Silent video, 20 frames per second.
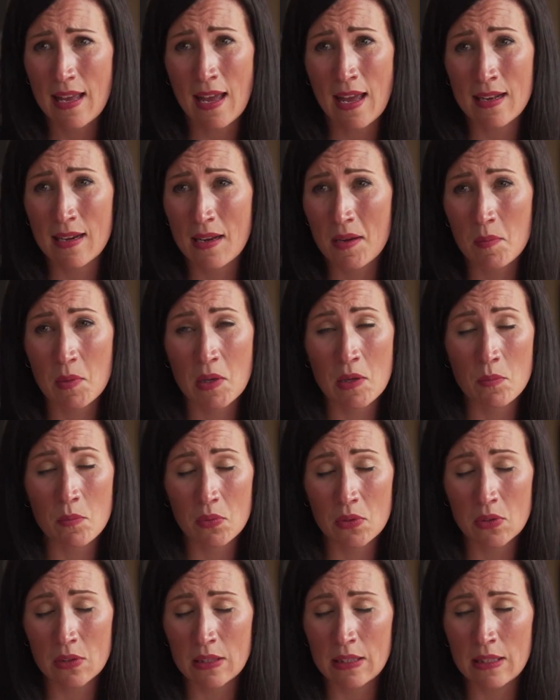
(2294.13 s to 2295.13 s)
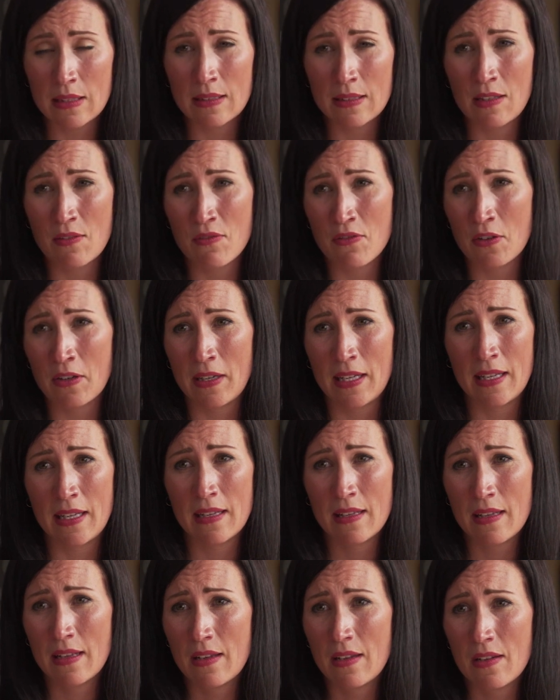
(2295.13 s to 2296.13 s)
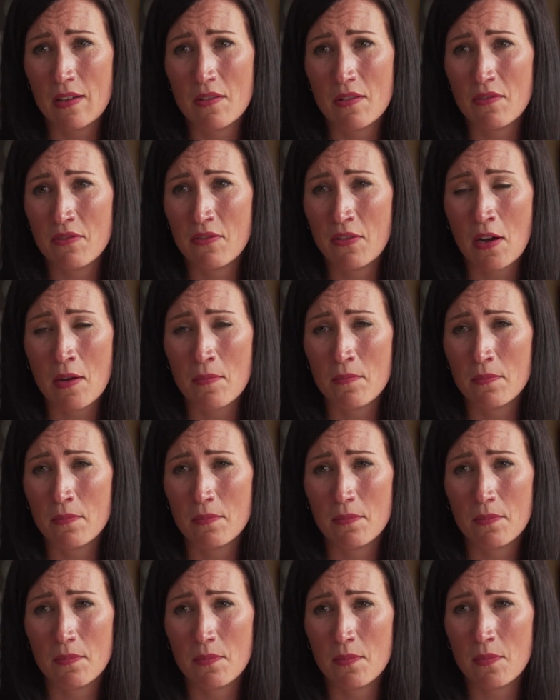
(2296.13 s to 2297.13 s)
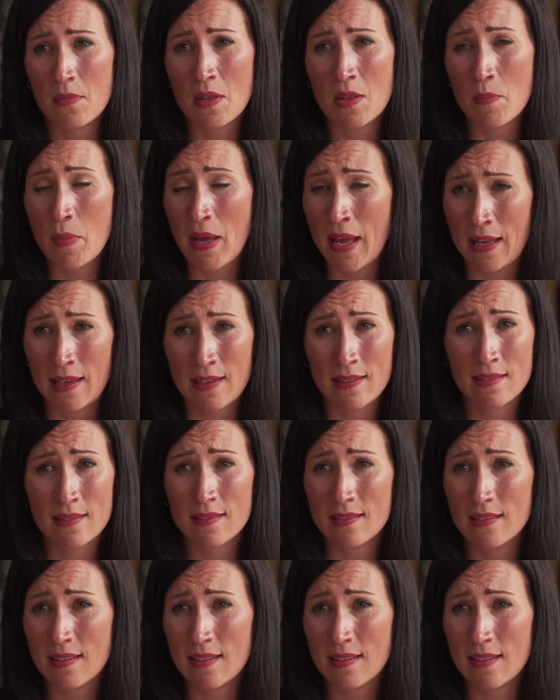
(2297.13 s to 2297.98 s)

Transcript: and I'm completely free from the pain.